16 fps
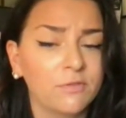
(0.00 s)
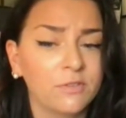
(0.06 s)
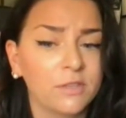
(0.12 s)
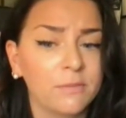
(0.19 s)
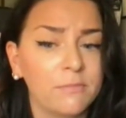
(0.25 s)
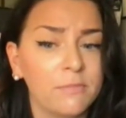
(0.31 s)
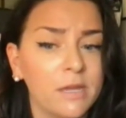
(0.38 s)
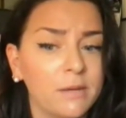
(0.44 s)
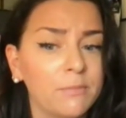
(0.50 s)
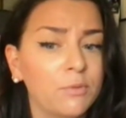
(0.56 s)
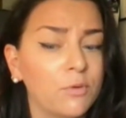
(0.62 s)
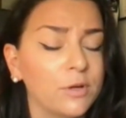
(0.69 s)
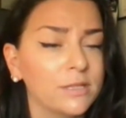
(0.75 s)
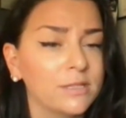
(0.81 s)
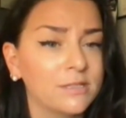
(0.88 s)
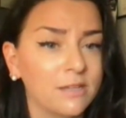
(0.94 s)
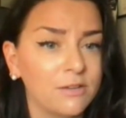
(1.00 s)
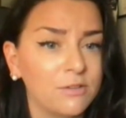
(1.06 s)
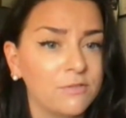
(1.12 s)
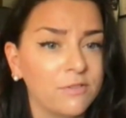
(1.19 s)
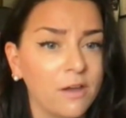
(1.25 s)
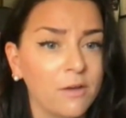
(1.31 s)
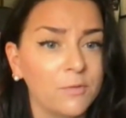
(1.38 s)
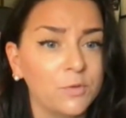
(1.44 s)
the main points that you
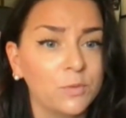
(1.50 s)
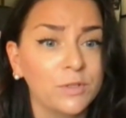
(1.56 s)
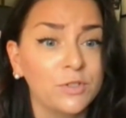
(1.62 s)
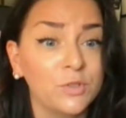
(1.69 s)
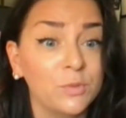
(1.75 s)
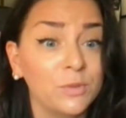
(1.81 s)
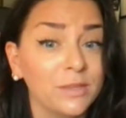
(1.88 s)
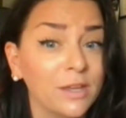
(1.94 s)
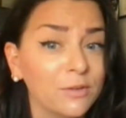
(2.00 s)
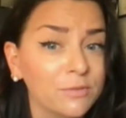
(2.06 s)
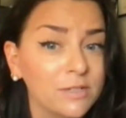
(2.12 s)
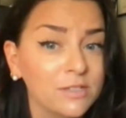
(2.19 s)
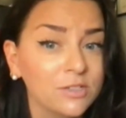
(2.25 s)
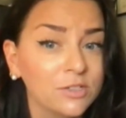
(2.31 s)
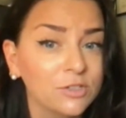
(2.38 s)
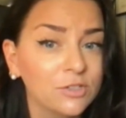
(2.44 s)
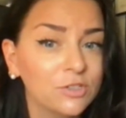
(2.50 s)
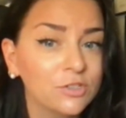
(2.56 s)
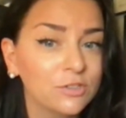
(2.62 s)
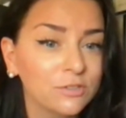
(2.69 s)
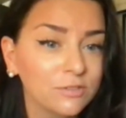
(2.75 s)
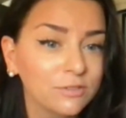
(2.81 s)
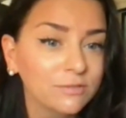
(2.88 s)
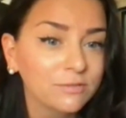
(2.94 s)
found when doing that
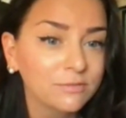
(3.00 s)
research?